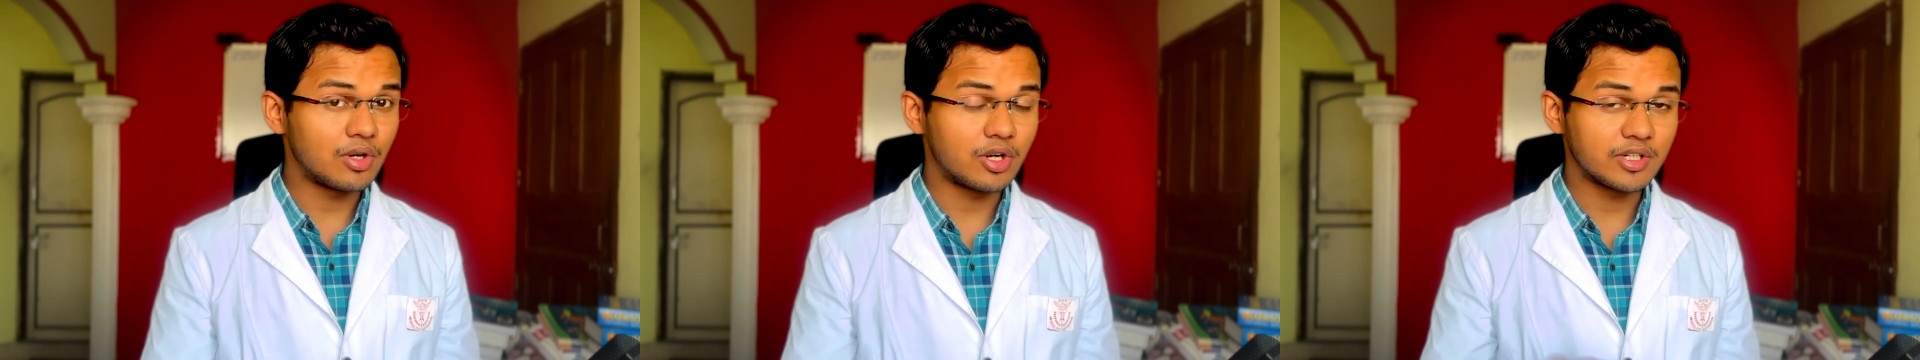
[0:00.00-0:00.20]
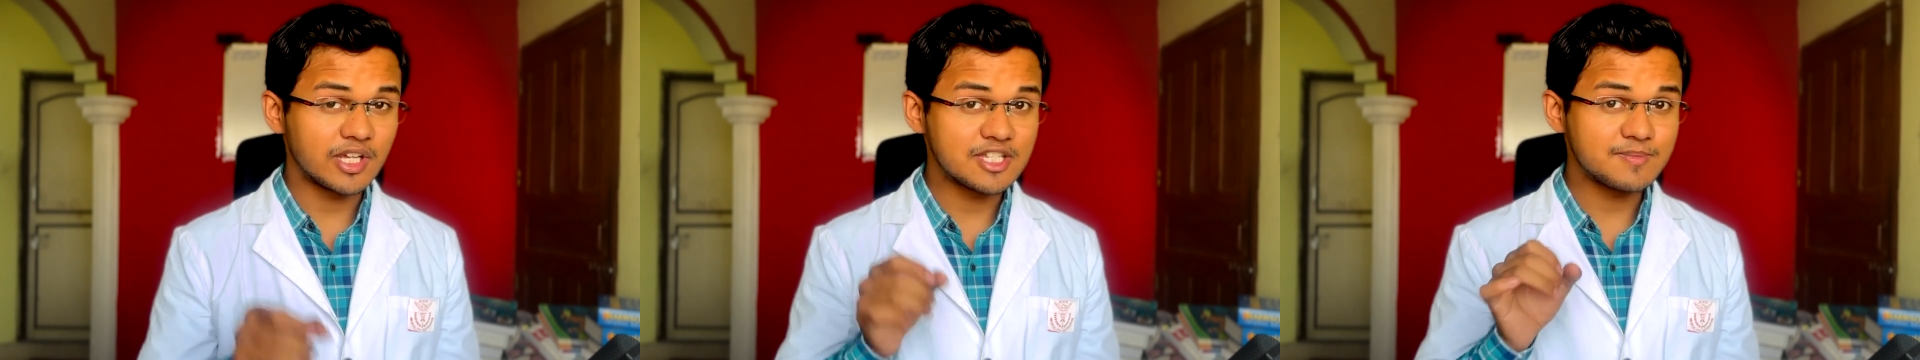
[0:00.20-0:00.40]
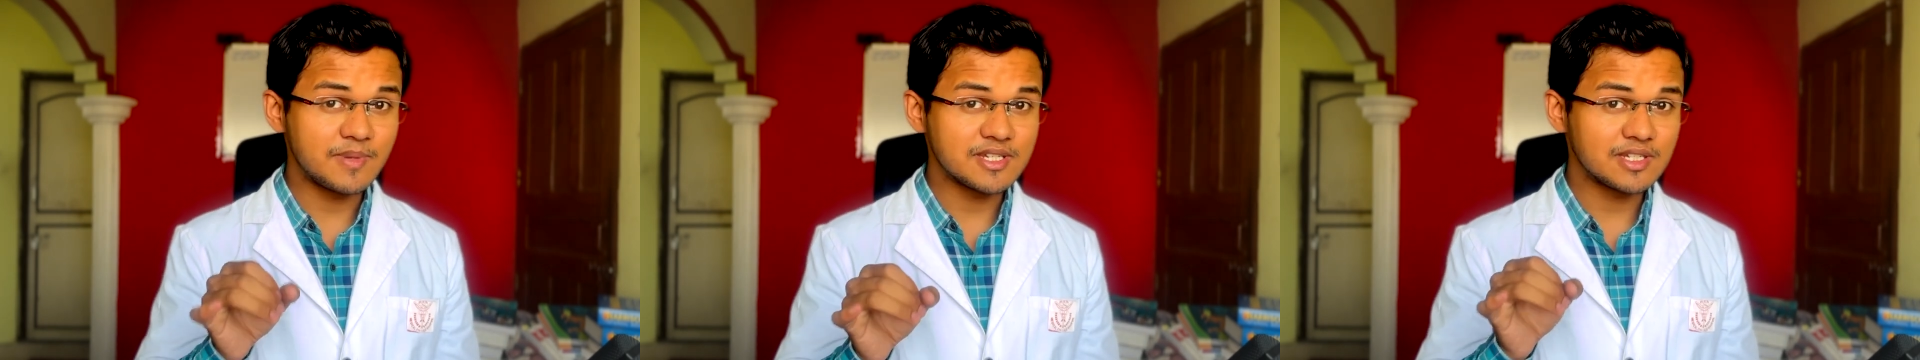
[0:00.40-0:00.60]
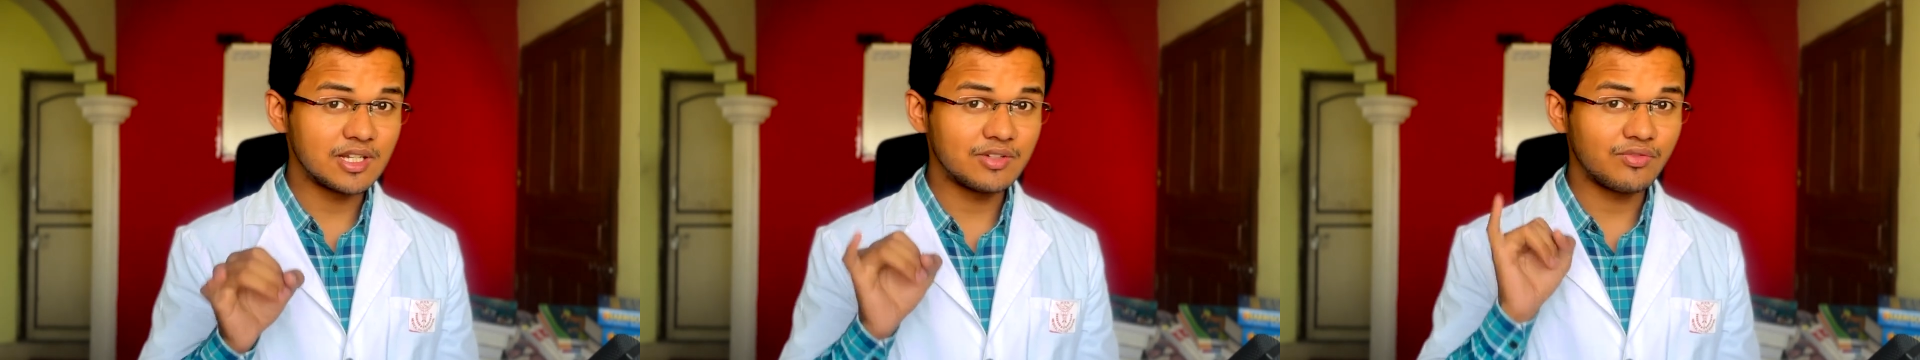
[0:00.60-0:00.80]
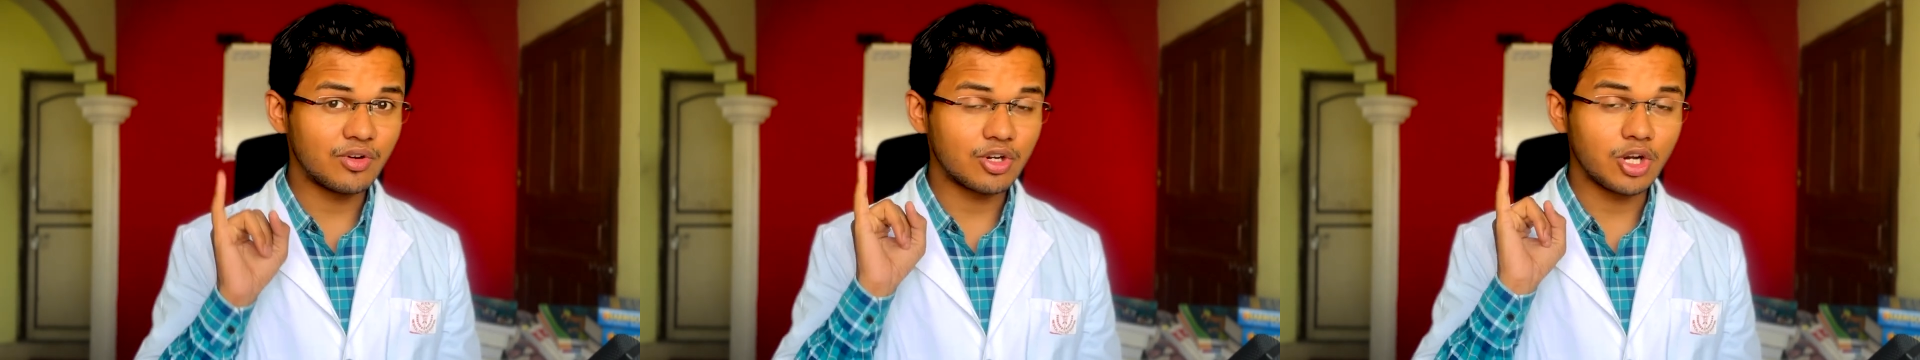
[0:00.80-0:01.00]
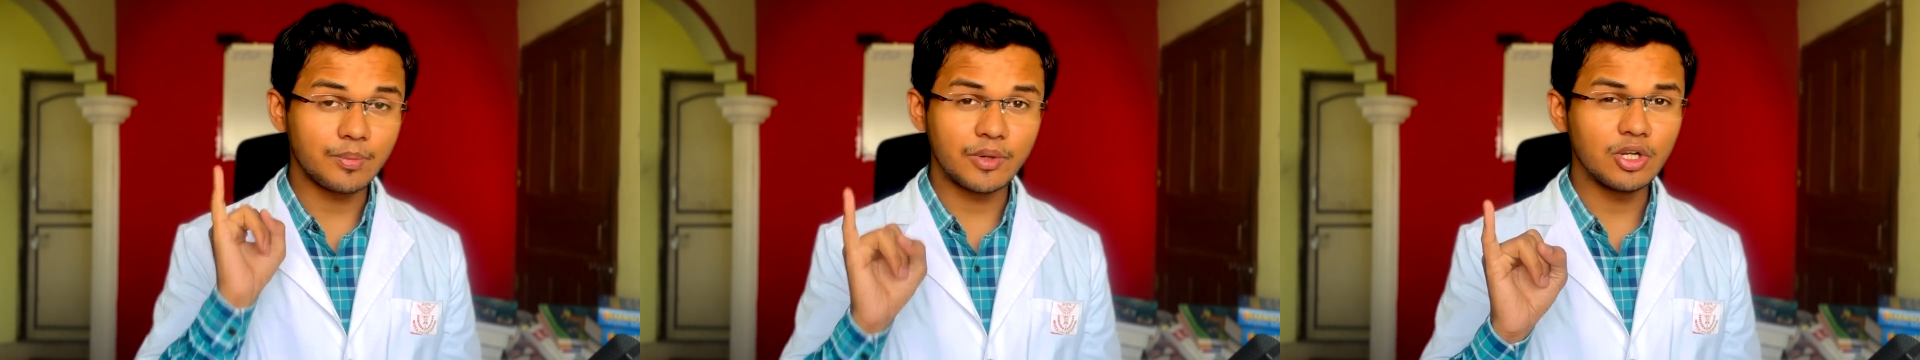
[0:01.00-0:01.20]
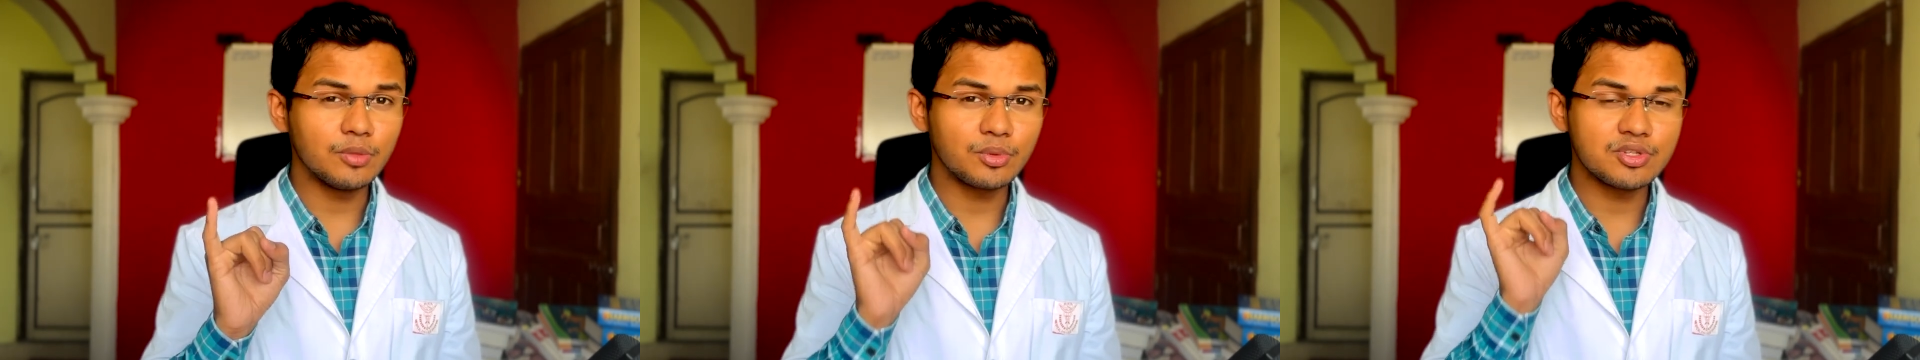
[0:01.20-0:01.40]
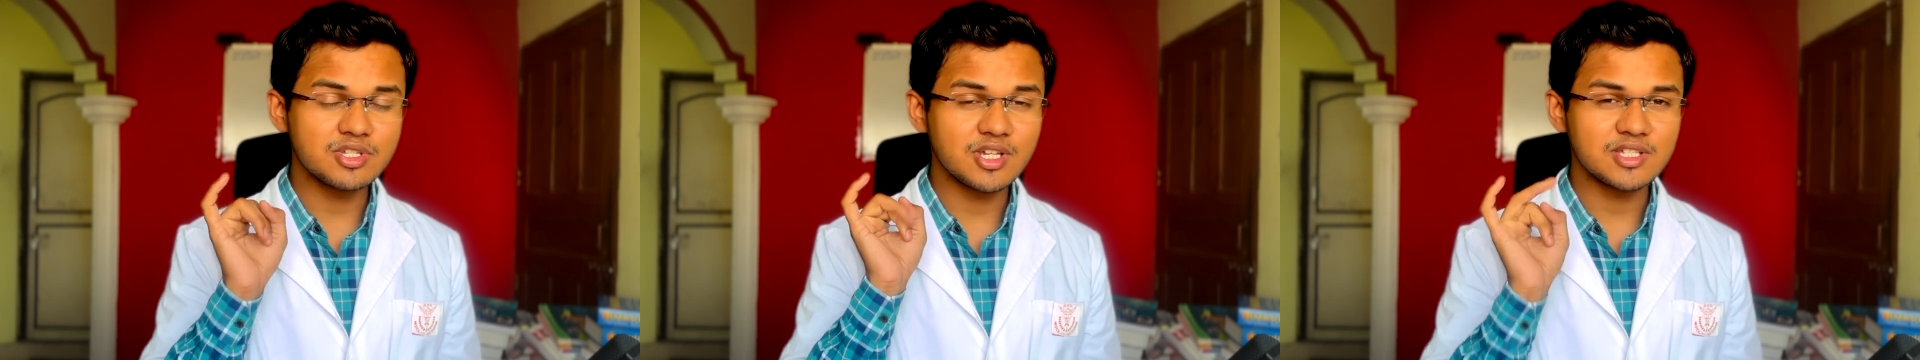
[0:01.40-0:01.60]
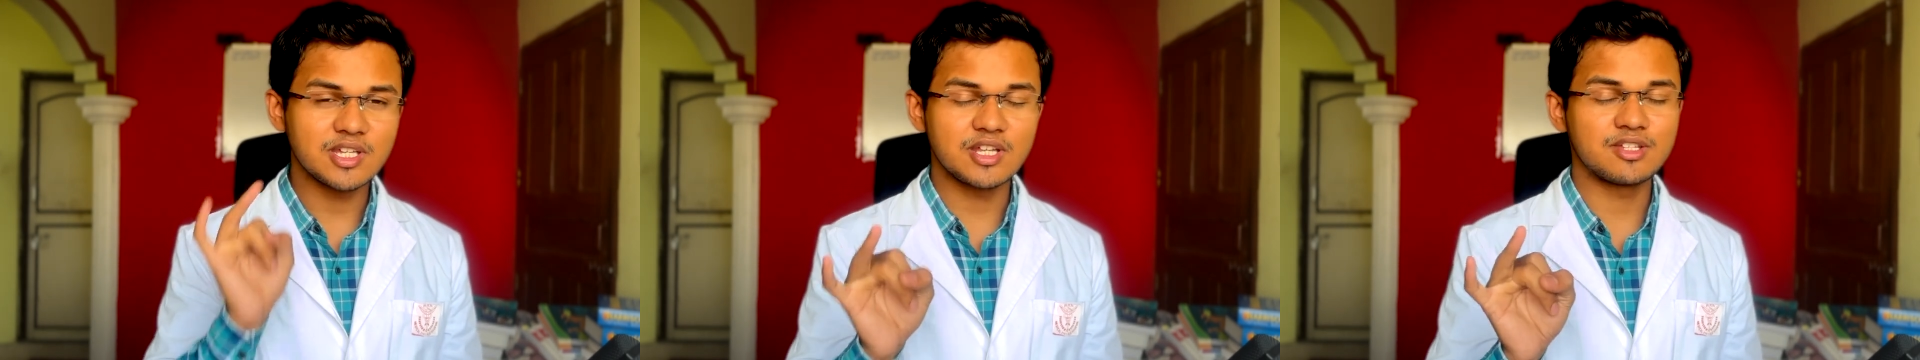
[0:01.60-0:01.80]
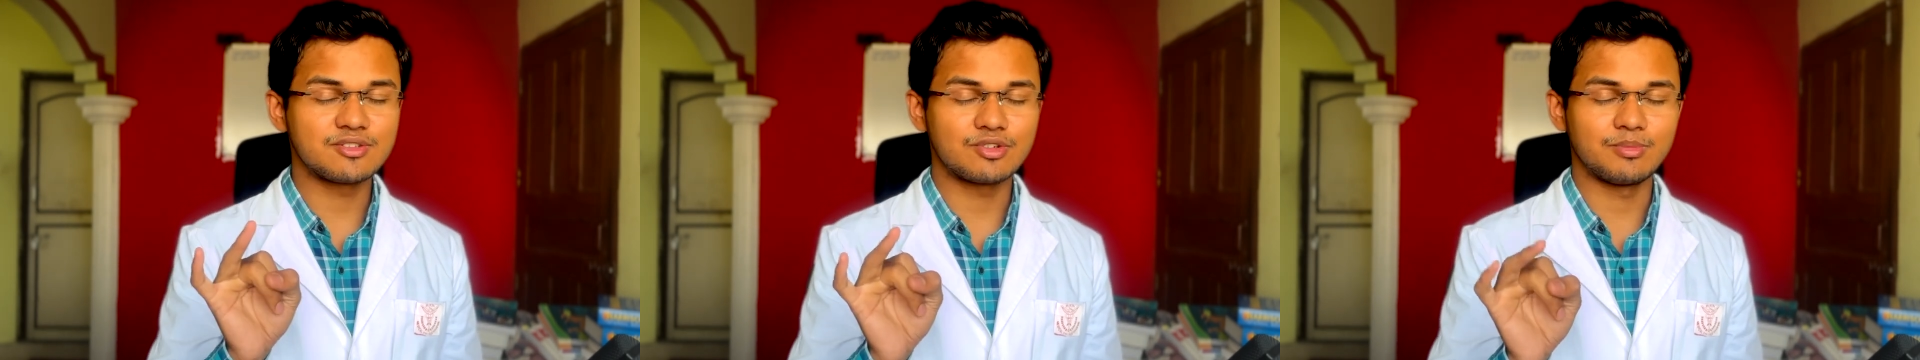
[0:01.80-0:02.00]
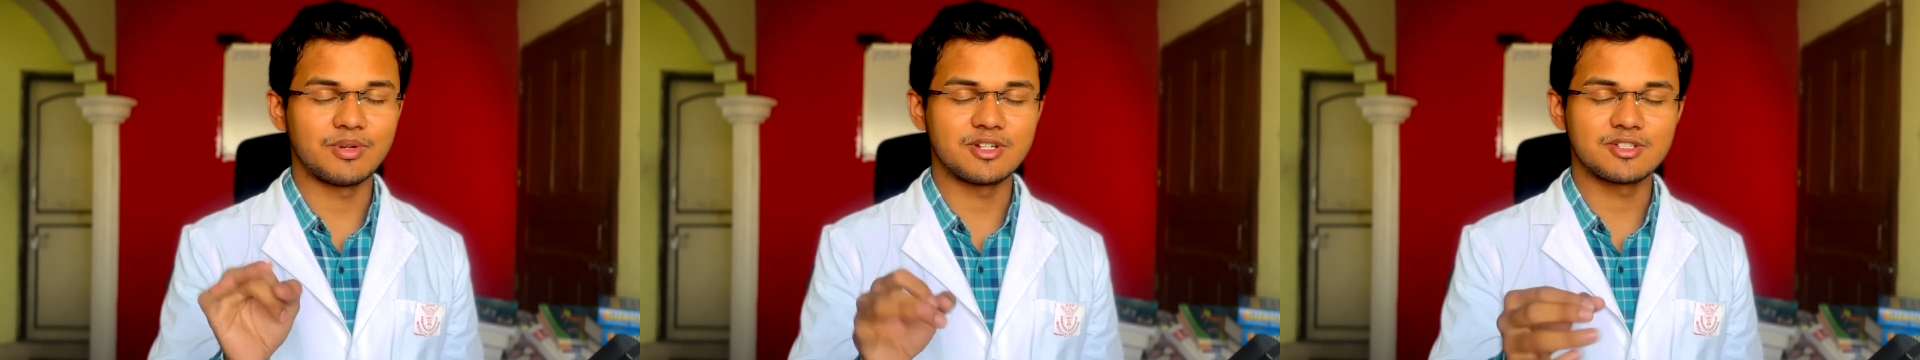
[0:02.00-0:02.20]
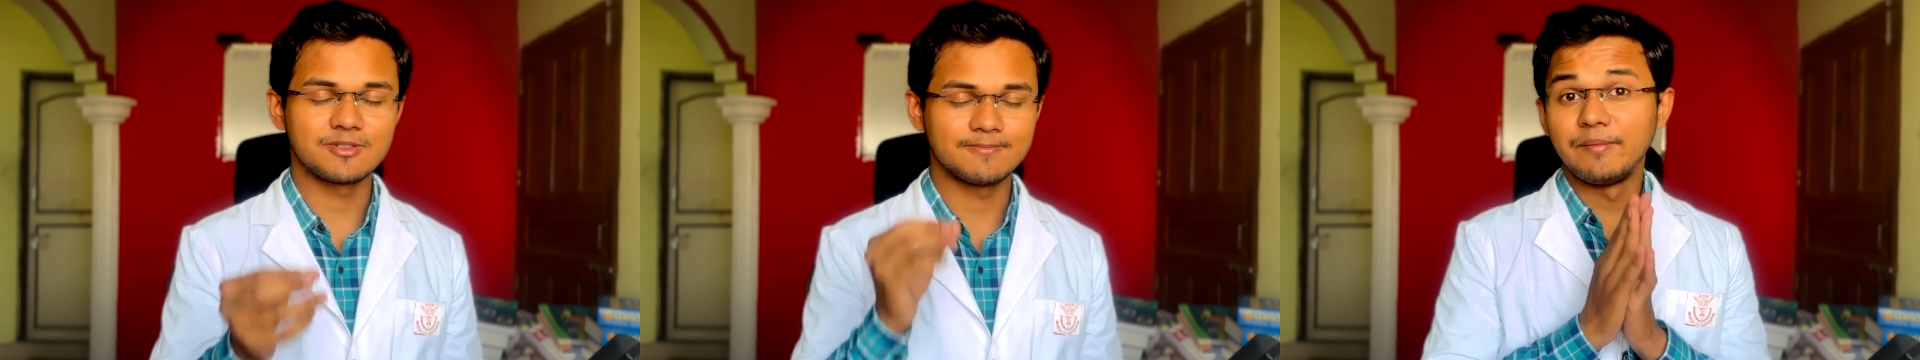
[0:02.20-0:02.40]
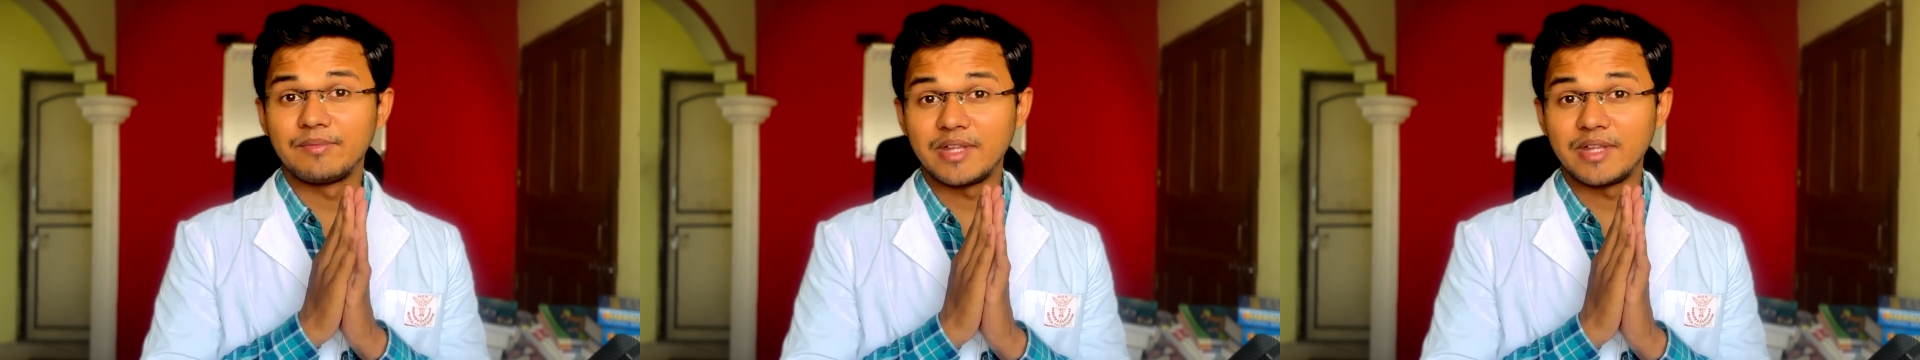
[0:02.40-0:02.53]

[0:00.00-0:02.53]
lot especially for operative procedures and instruments.